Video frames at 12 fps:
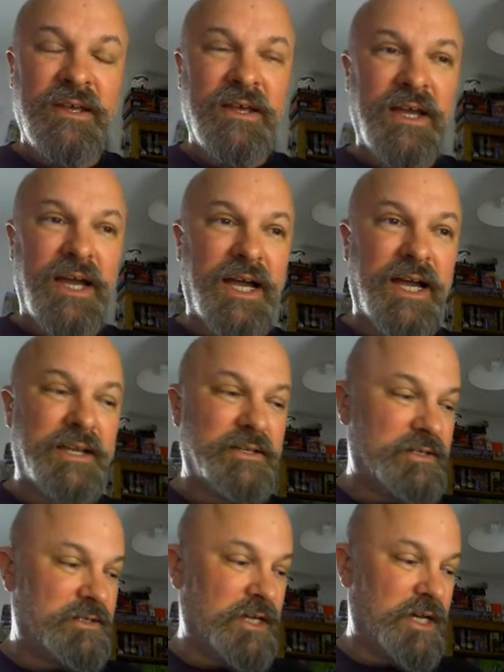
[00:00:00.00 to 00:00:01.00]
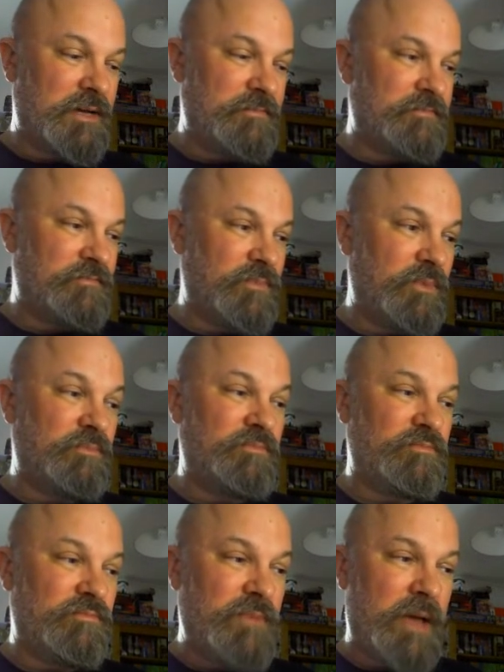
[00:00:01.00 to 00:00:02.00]
And um,
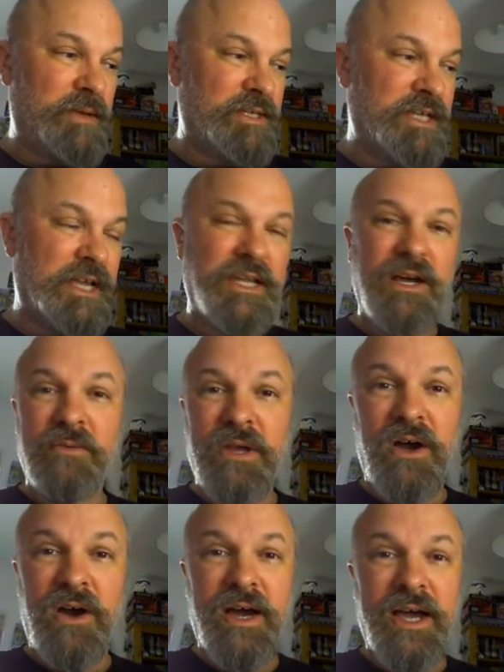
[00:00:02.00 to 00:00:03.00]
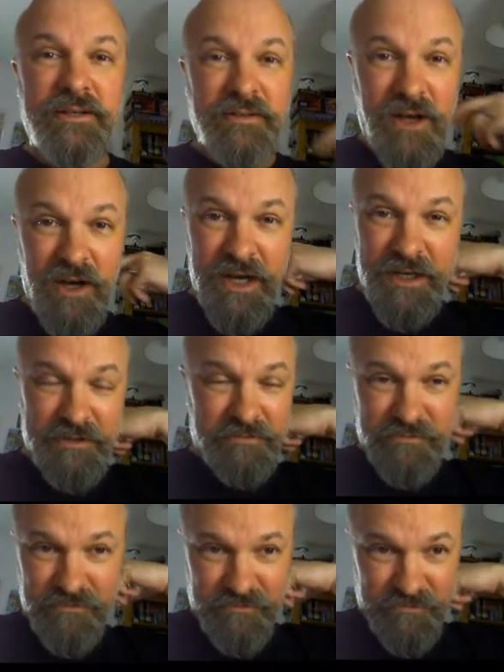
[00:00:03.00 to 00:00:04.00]
maybe send it on a higher, higher,
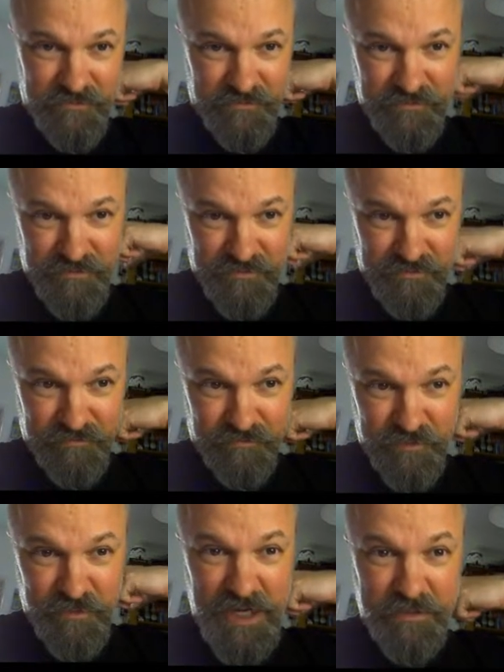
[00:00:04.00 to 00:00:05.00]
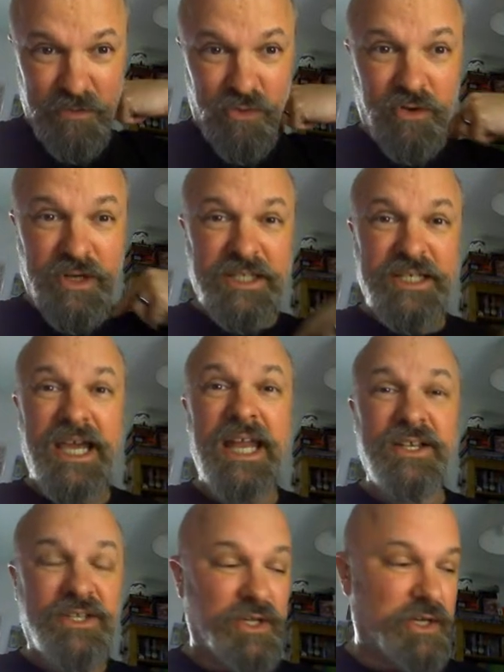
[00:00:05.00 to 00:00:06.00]
spend a bit more on it to get
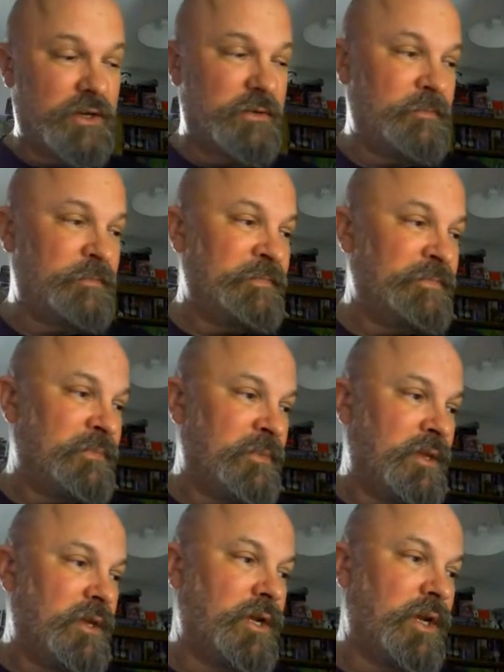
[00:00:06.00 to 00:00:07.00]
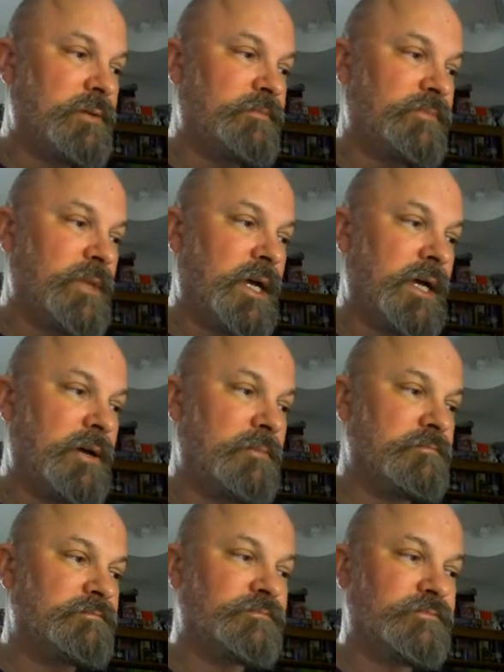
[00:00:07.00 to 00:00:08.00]
it to you. You know,
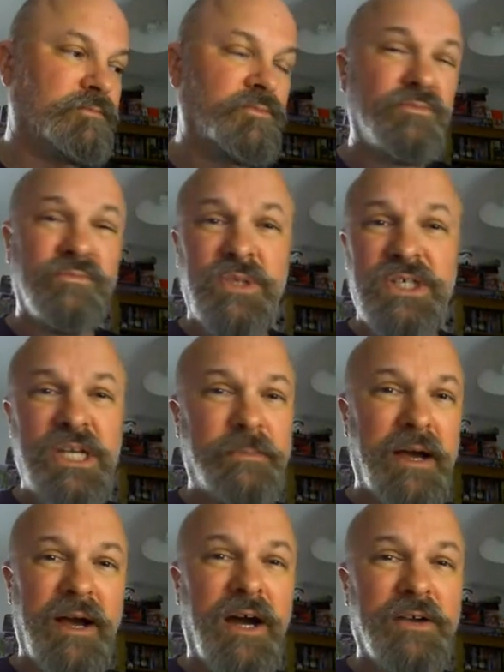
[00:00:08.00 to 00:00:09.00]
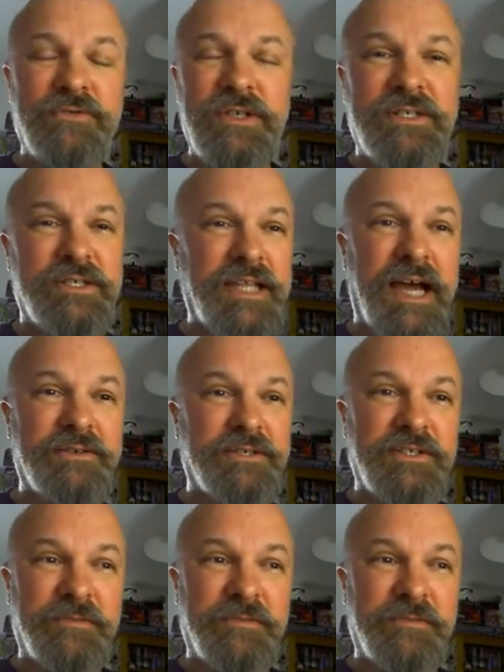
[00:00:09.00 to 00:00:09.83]
um, we ship out hundreds, thousands of